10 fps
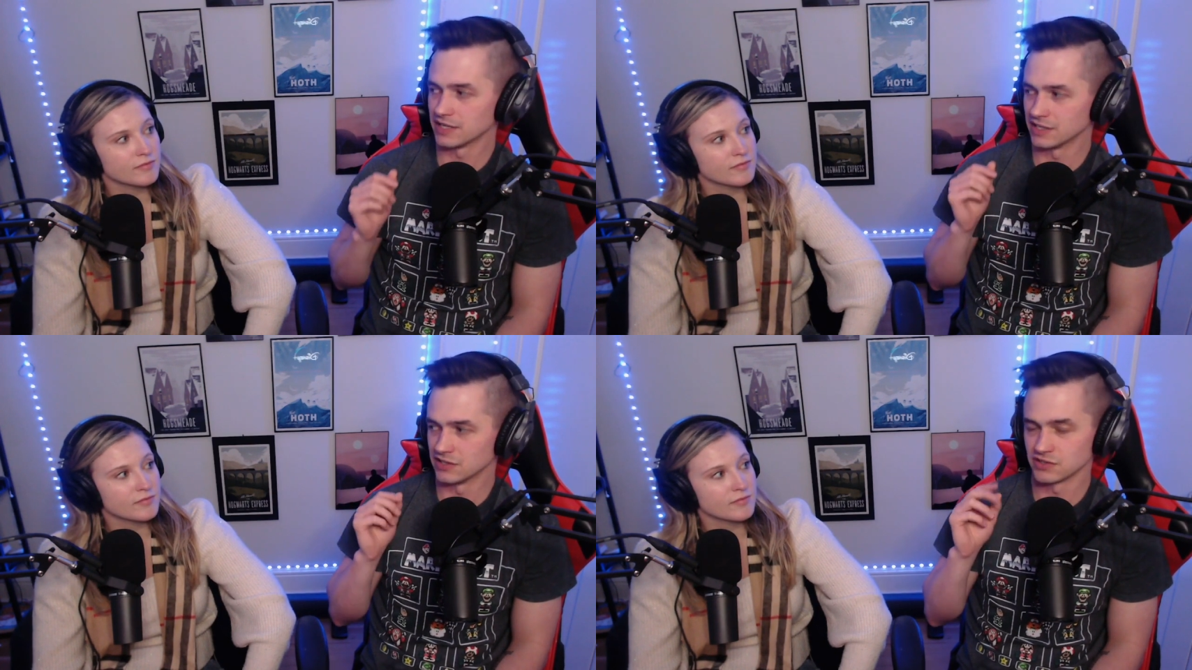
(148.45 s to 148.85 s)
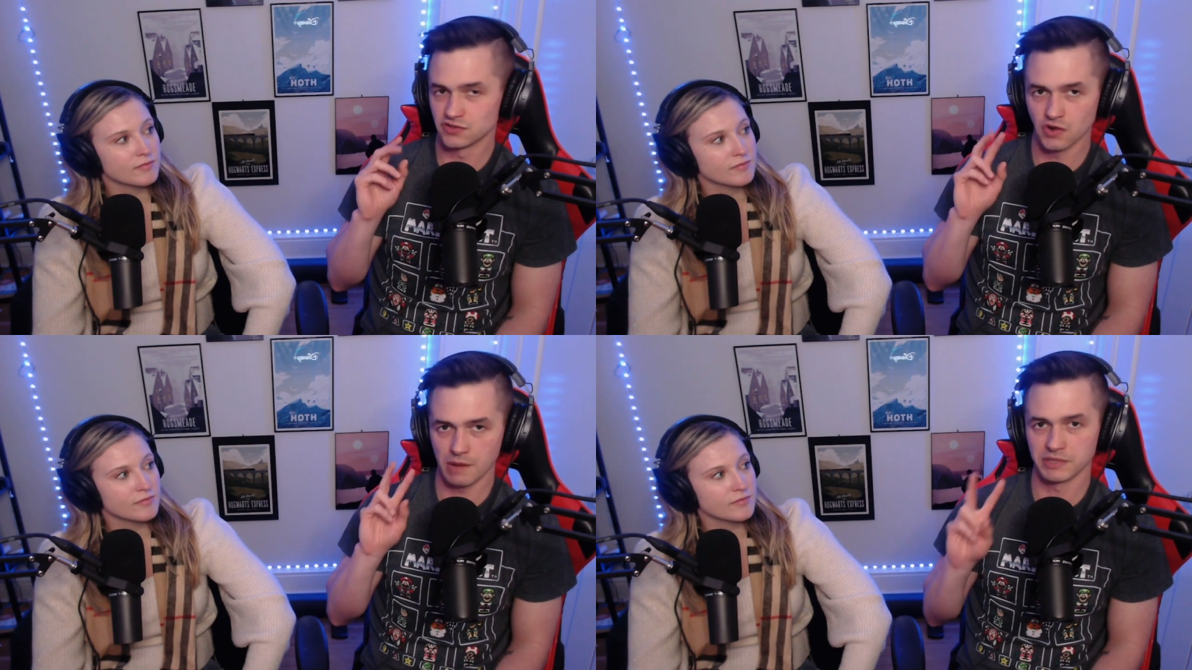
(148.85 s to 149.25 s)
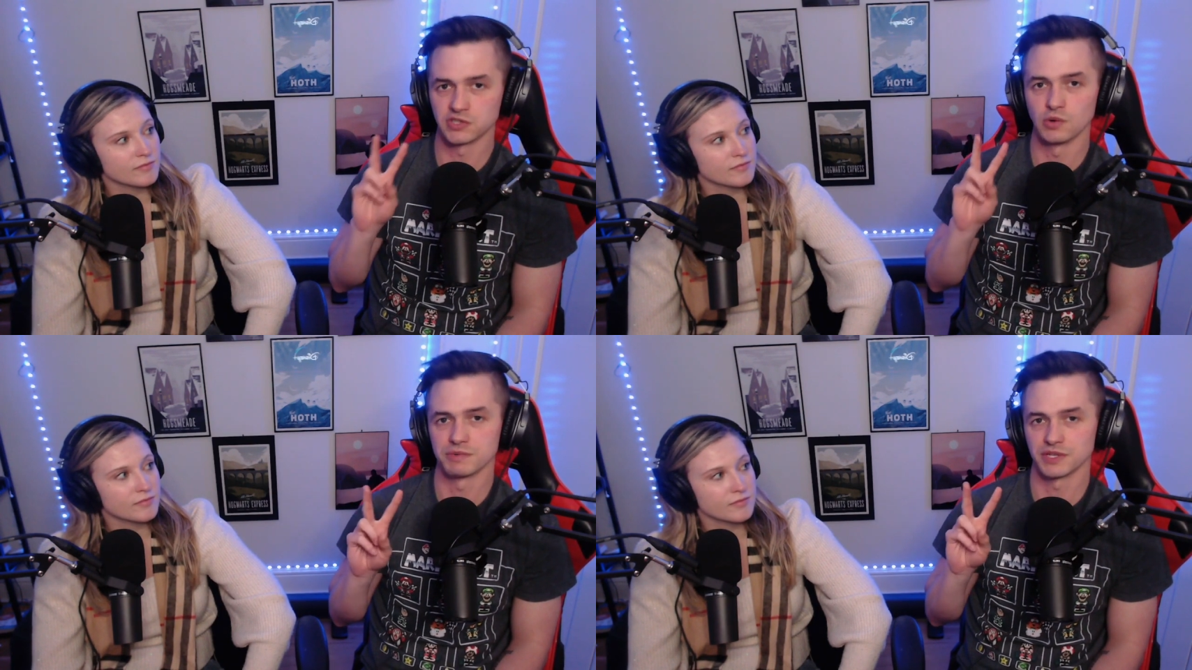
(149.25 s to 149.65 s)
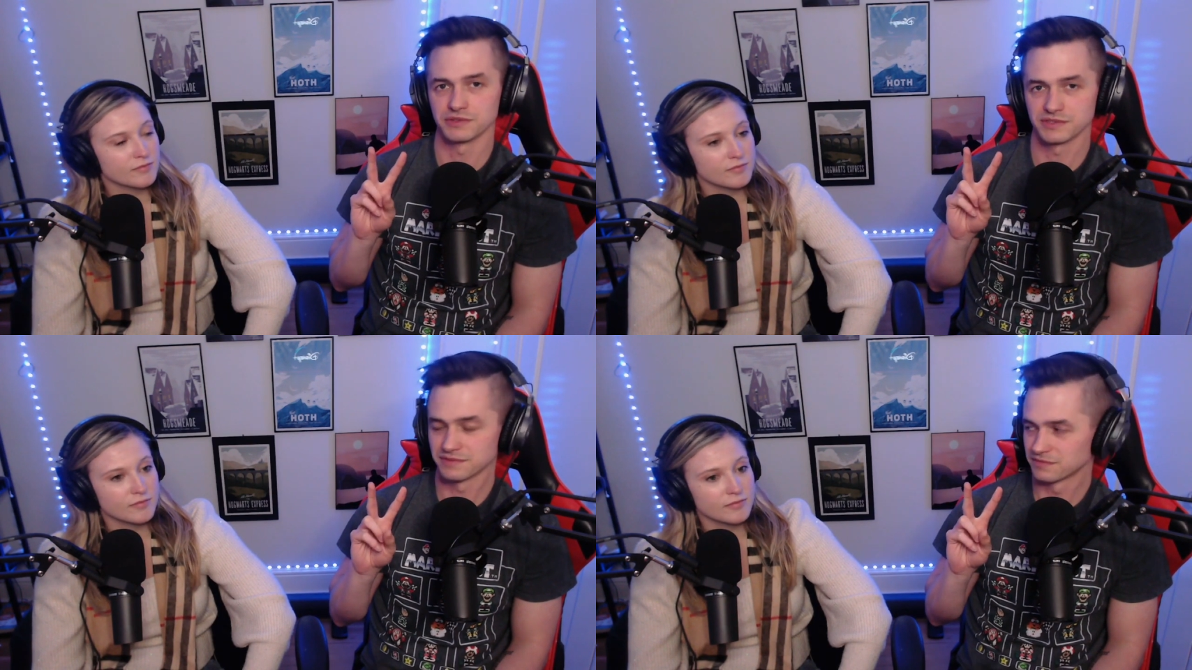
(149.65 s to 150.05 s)
Speaker 1: is dropping two
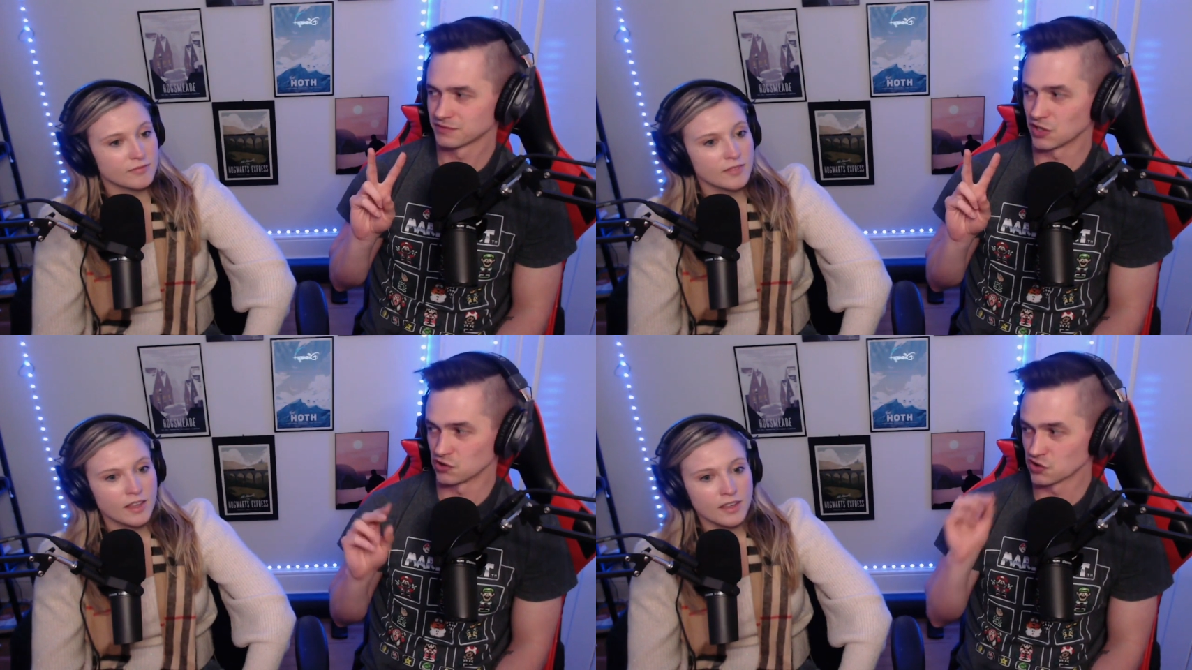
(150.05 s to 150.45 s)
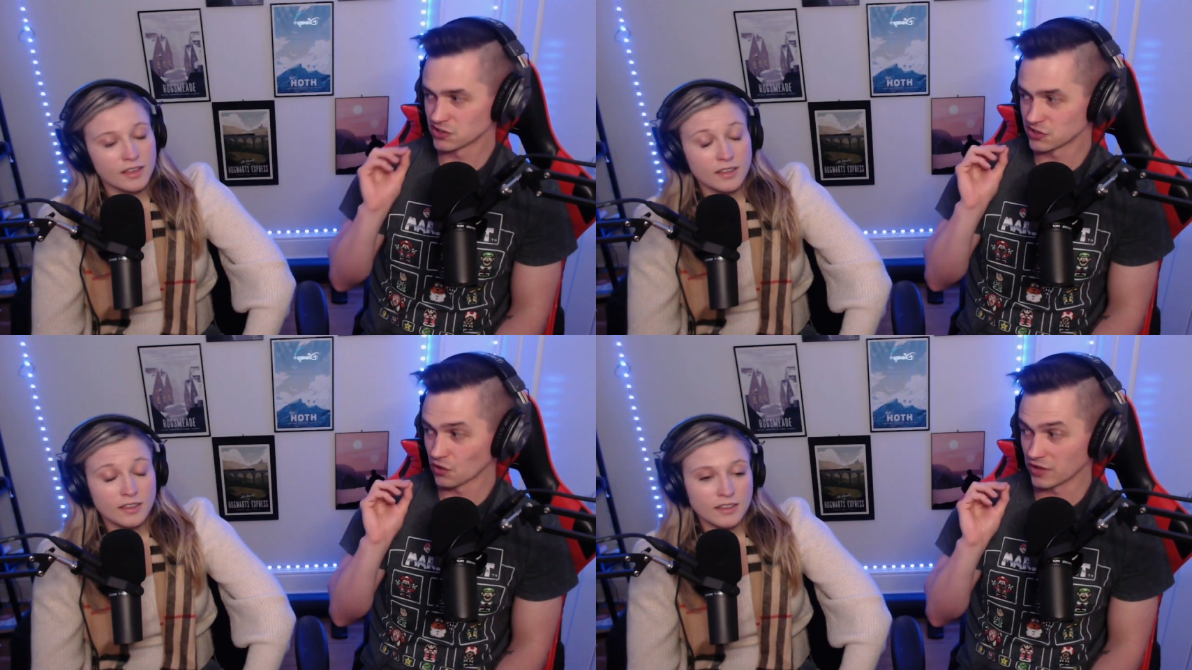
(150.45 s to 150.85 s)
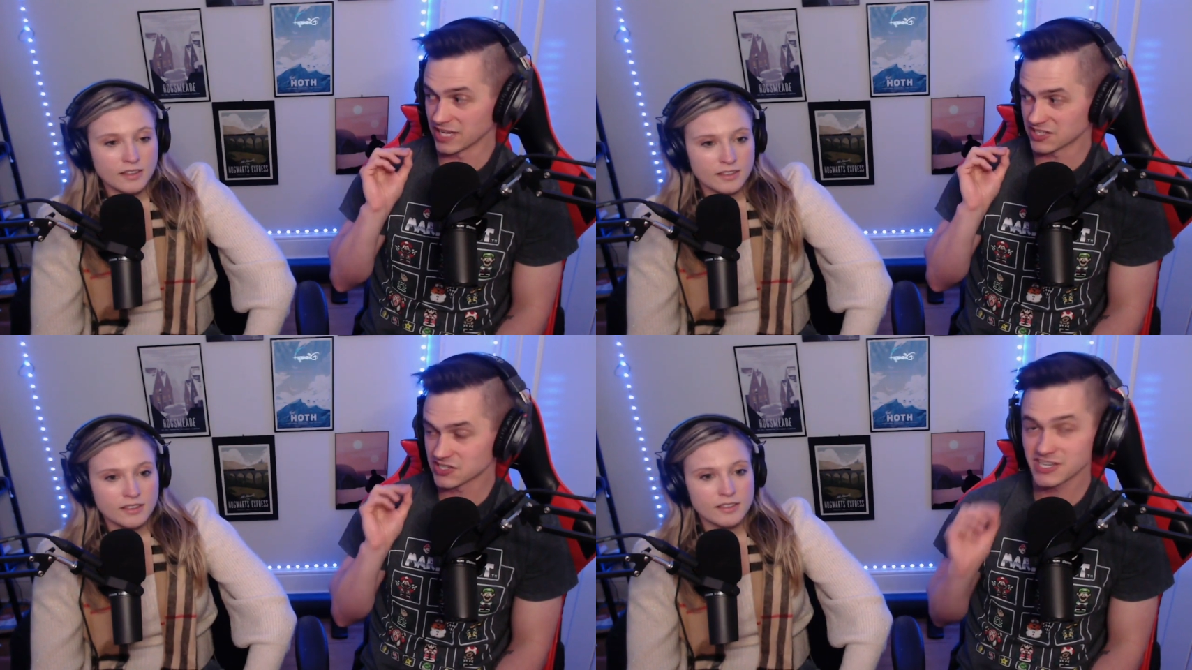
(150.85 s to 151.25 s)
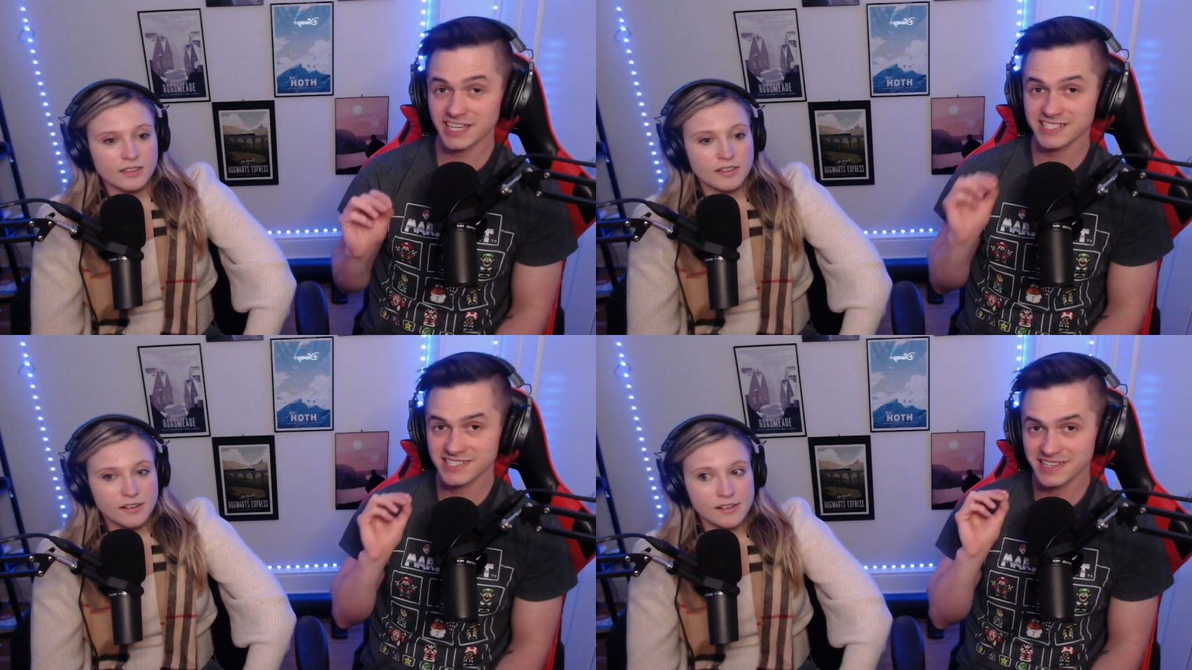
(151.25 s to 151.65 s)
episodes because this is only a six